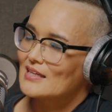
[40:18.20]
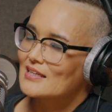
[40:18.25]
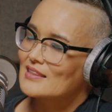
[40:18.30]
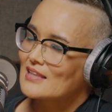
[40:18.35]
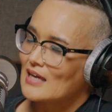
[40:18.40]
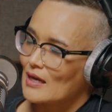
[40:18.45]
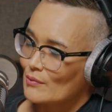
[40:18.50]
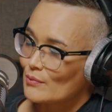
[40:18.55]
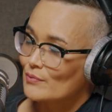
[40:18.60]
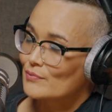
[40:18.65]

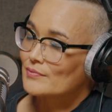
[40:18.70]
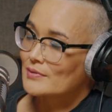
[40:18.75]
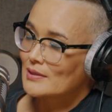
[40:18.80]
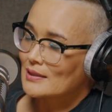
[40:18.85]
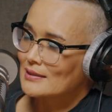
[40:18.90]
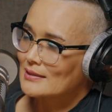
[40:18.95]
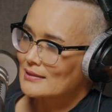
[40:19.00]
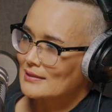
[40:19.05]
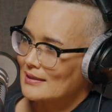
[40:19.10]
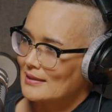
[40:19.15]
They were
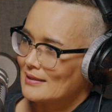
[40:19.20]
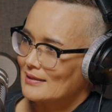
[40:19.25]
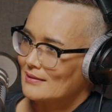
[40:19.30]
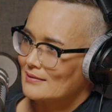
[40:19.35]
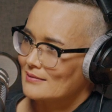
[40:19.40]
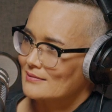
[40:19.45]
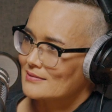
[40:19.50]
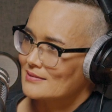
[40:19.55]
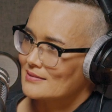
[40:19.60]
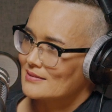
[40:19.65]
really
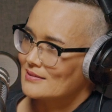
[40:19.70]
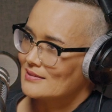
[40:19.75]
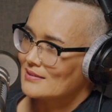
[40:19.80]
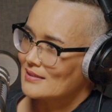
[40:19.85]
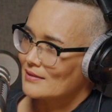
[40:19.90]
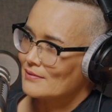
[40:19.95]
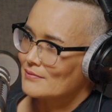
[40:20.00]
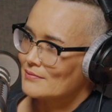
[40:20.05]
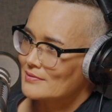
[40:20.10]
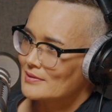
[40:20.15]
loud.
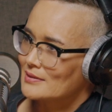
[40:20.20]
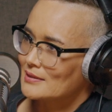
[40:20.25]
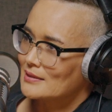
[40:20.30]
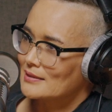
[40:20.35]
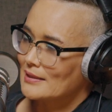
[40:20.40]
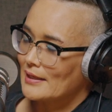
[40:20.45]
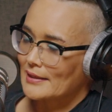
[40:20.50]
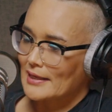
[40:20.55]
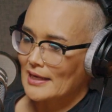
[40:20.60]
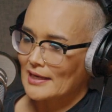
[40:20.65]

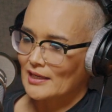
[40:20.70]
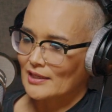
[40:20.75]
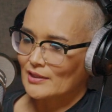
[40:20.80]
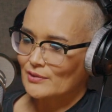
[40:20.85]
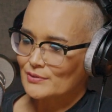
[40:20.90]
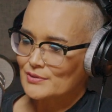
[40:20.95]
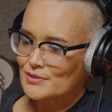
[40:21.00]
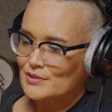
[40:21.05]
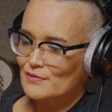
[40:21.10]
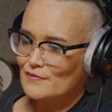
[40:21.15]
And I
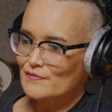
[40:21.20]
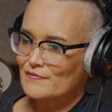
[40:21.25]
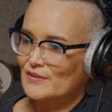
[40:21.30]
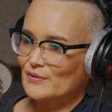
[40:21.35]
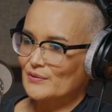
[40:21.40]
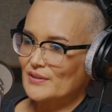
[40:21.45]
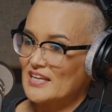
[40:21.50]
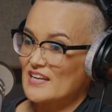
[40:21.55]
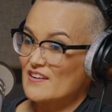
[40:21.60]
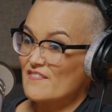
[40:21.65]
also
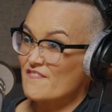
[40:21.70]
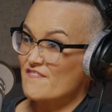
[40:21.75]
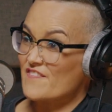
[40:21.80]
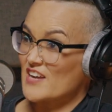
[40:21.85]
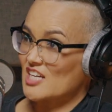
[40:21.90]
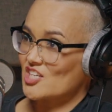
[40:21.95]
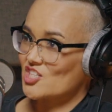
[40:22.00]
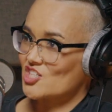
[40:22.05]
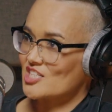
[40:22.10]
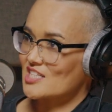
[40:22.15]
felt
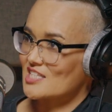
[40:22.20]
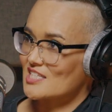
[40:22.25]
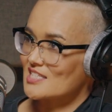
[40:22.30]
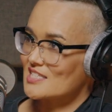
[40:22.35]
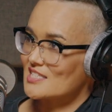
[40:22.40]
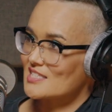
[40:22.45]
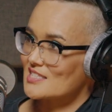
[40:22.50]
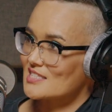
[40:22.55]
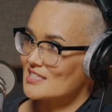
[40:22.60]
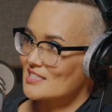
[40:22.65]

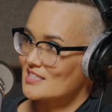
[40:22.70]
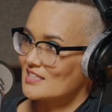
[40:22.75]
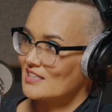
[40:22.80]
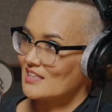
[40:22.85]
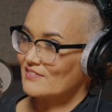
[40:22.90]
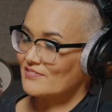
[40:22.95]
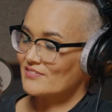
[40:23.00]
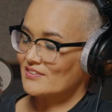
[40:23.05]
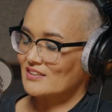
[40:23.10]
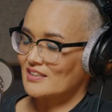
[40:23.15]
infectious.
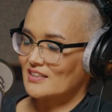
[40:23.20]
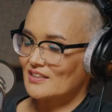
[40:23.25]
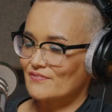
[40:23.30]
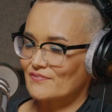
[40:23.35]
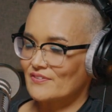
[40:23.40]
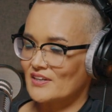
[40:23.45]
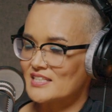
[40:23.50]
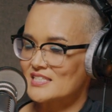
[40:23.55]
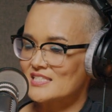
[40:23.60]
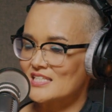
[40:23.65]
I felt like
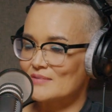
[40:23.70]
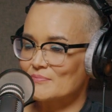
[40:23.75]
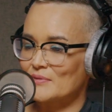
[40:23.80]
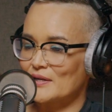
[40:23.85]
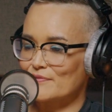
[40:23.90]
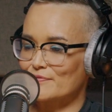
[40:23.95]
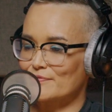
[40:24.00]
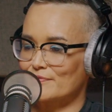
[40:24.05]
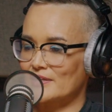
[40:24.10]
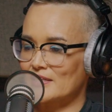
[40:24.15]
if I see
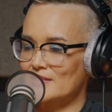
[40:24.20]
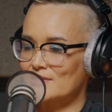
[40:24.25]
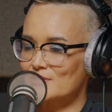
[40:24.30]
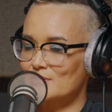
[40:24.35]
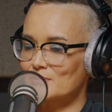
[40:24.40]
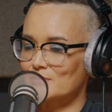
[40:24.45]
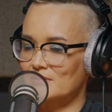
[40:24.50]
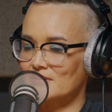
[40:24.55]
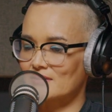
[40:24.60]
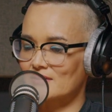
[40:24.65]
my
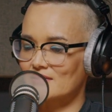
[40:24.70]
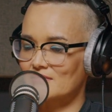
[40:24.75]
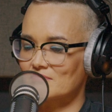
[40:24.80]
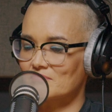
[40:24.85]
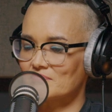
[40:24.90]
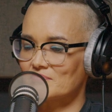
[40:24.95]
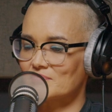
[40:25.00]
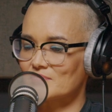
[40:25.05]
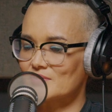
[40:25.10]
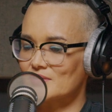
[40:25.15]
friends who are,
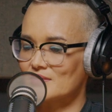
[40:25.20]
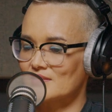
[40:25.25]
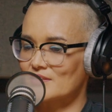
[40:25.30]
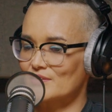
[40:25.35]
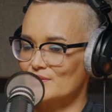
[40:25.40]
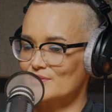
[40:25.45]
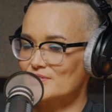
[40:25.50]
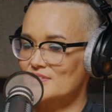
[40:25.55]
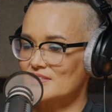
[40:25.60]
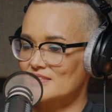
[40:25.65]

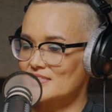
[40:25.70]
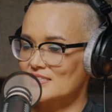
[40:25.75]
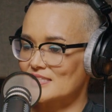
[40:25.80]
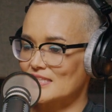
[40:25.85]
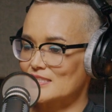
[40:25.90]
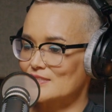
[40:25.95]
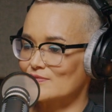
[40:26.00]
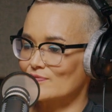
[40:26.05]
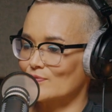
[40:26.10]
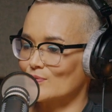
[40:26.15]

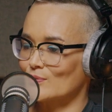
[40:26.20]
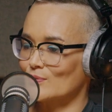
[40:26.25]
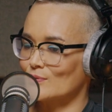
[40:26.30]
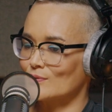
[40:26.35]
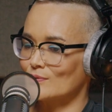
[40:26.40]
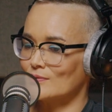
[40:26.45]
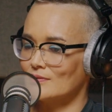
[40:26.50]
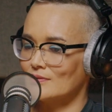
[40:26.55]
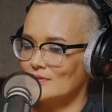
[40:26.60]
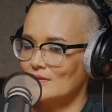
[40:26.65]

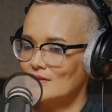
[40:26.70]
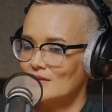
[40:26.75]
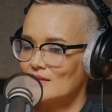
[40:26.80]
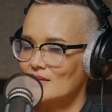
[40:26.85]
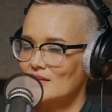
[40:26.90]
successful,